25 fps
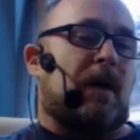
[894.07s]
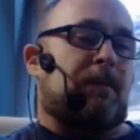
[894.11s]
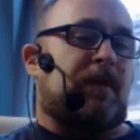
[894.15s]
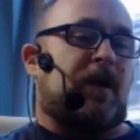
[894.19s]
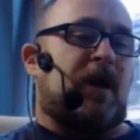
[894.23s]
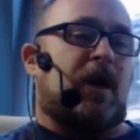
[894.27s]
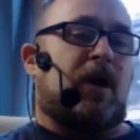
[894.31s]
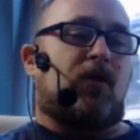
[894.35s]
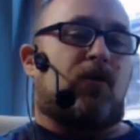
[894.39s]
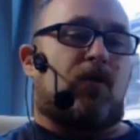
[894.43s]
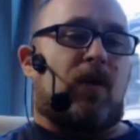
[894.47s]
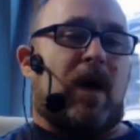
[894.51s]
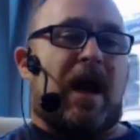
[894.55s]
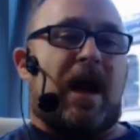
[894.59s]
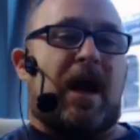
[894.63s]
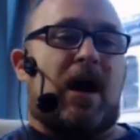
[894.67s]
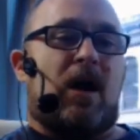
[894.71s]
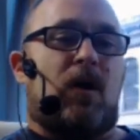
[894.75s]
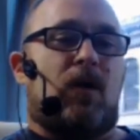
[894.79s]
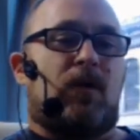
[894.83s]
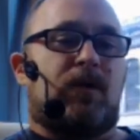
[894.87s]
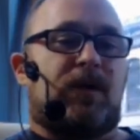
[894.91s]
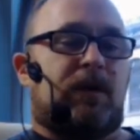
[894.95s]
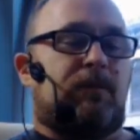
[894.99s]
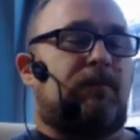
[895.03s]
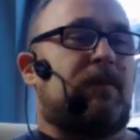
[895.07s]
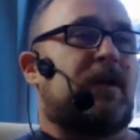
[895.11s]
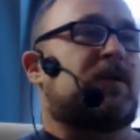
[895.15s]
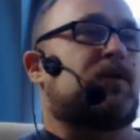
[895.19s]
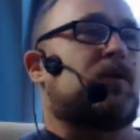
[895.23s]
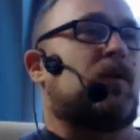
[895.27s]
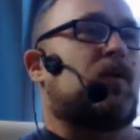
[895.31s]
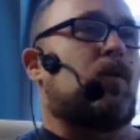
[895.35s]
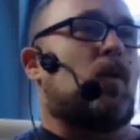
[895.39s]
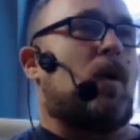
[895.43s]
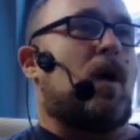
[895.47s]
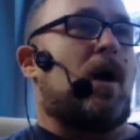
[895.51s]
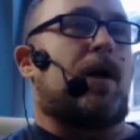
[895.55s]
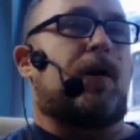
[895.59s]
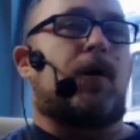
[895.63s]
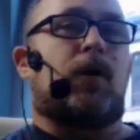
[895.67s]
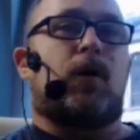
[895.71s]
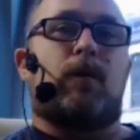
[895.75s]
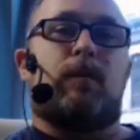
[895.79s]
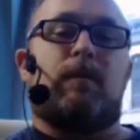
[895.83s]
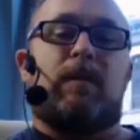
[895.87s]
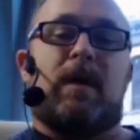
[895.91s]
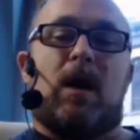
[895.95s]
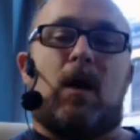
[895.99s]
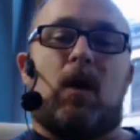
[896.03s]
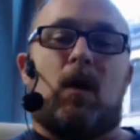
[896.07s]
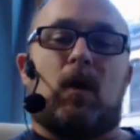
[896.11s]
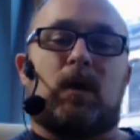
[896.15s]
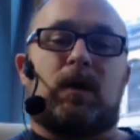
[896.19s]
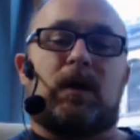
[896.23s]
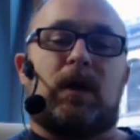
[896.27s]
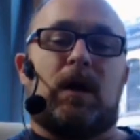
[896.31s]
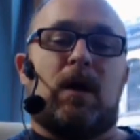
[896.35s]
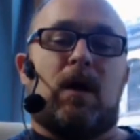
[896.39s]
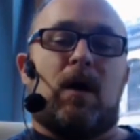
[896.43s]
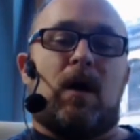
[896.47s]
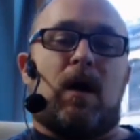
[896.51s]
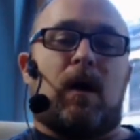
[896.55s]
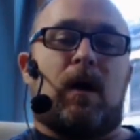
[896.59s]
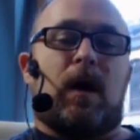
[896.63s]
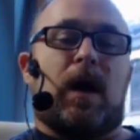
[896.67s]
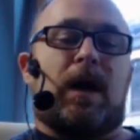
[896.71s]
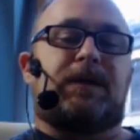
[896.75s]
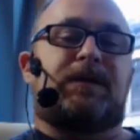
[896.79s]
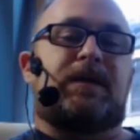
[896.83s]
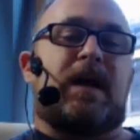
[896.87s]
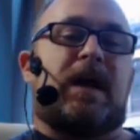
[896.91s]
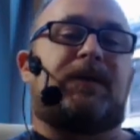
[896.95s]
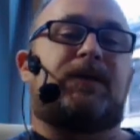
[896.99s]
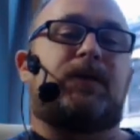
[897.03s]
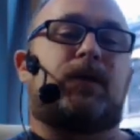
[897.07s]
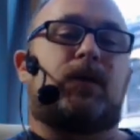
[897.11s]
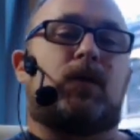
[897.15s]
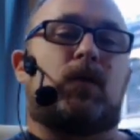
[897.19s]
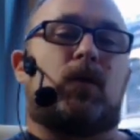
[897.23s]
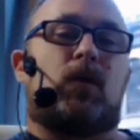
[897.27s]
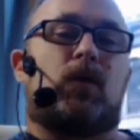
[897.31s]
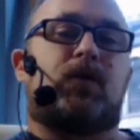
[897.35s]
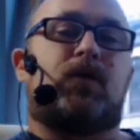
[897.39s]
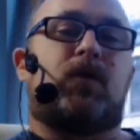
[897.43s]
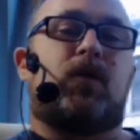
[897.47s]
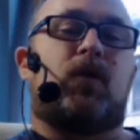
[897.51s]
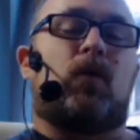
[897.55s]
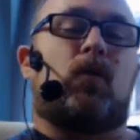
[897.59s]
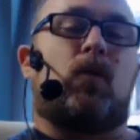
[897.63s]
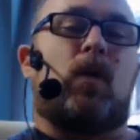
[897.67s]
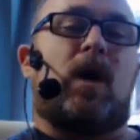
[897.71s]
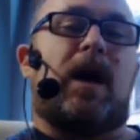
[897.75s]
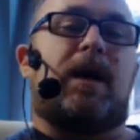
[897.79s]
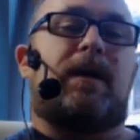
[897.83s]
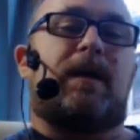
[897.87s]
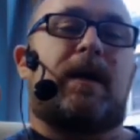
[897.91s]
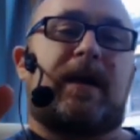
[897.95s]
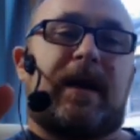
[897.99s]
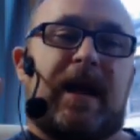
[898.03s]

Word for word: being ground and mixed with water or milk are identical to the way that